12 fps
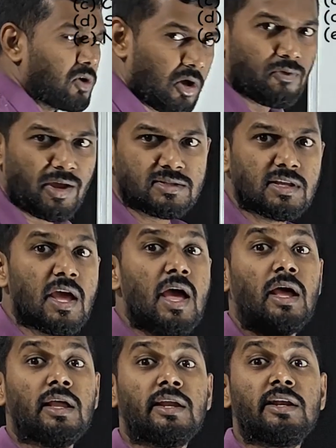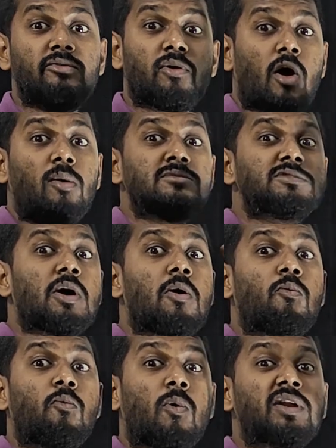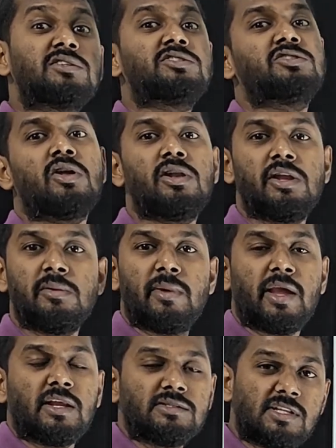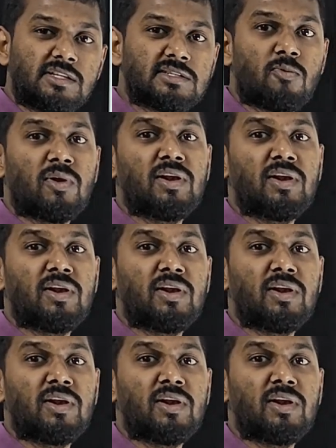to convex? It forms virtual image. This is